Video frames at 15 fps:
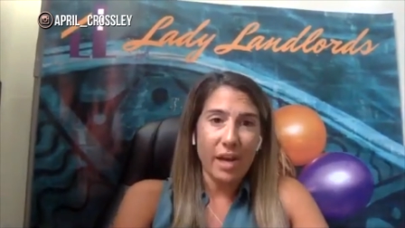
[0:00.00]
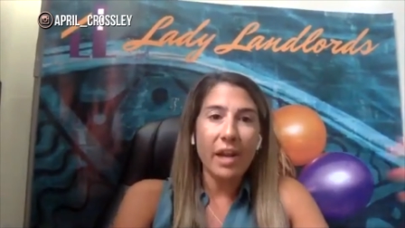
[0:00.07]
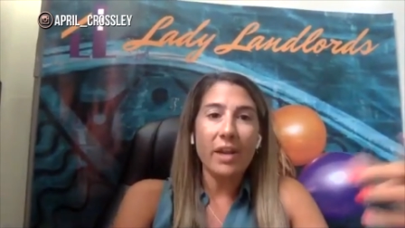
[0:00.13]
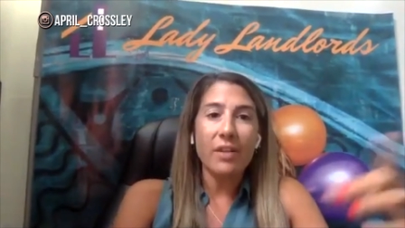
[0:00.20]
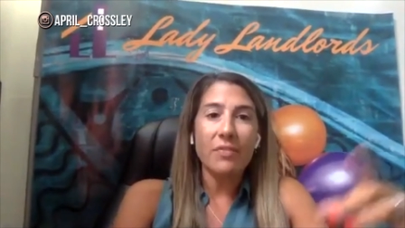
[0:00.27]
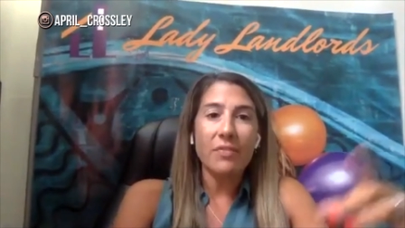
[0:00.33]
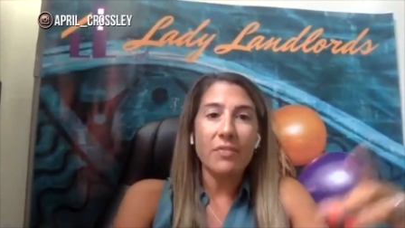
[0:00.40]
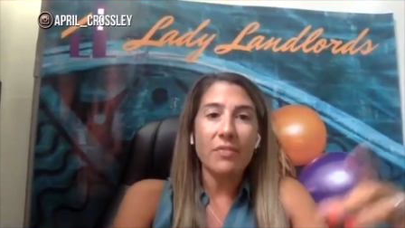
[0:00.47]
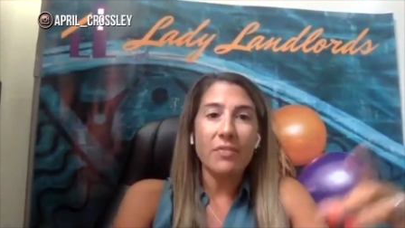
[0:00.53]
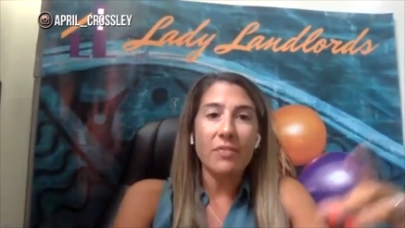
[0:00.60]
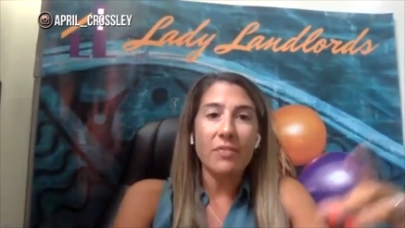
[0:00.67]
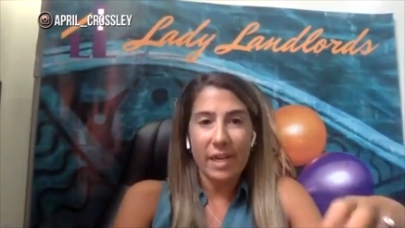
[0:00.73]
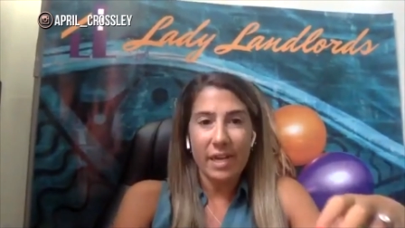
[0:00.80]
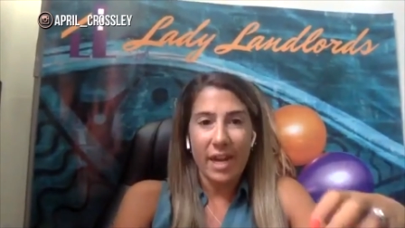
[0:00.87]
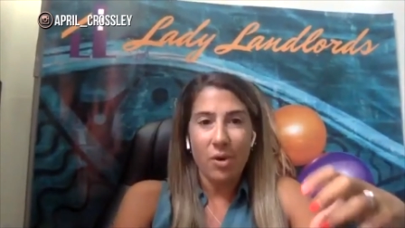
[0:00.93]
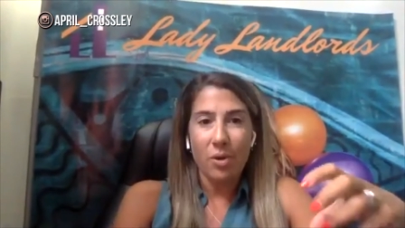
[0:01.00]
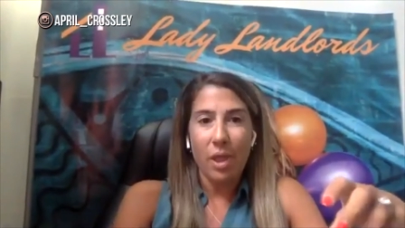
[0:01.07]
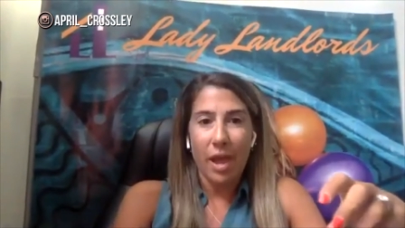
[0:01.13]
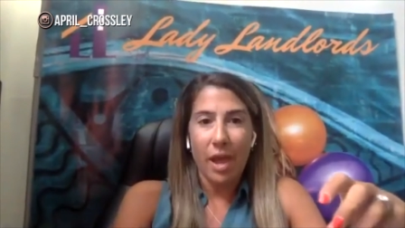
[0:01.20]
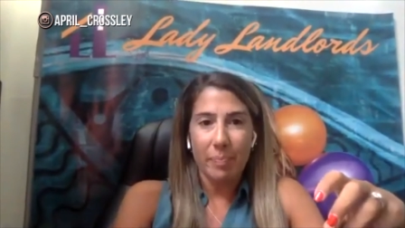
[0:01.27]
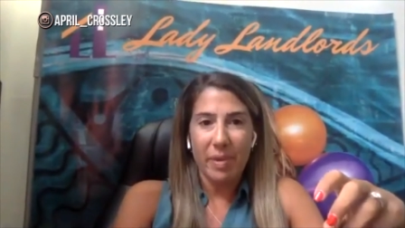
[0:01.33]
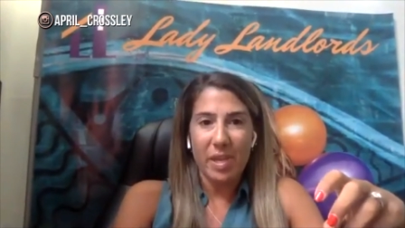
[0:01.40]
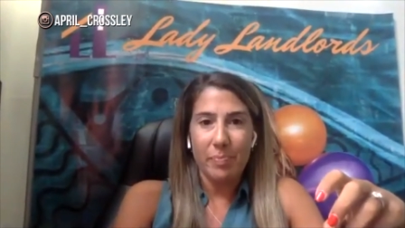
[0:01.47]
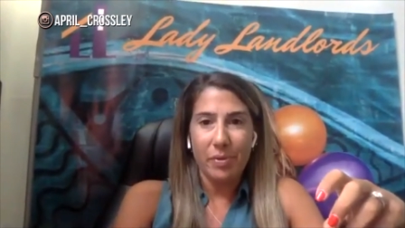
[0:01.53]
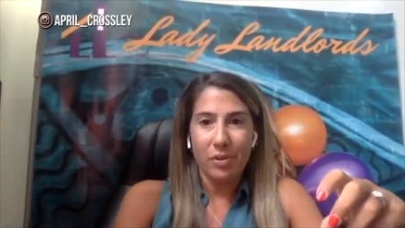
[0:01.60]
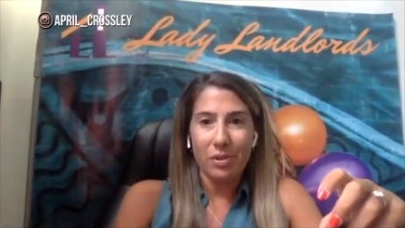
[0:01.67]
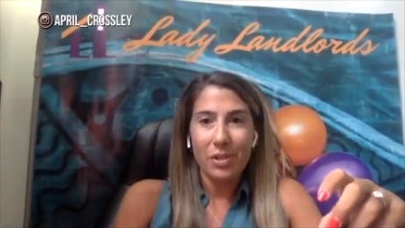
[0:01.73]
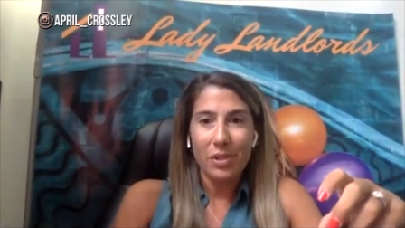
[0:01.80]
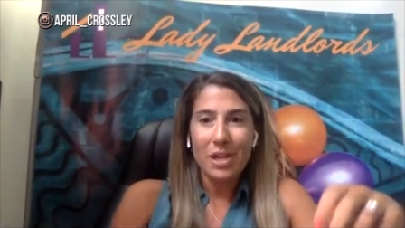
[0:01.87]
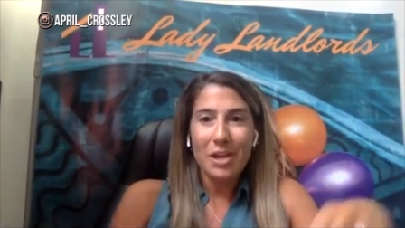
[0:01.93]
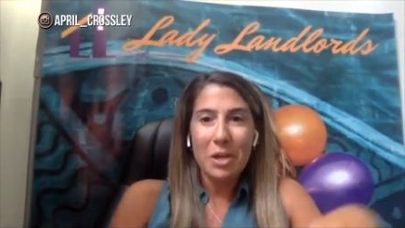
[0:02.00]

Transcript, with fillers: And I feel like right now a lot of people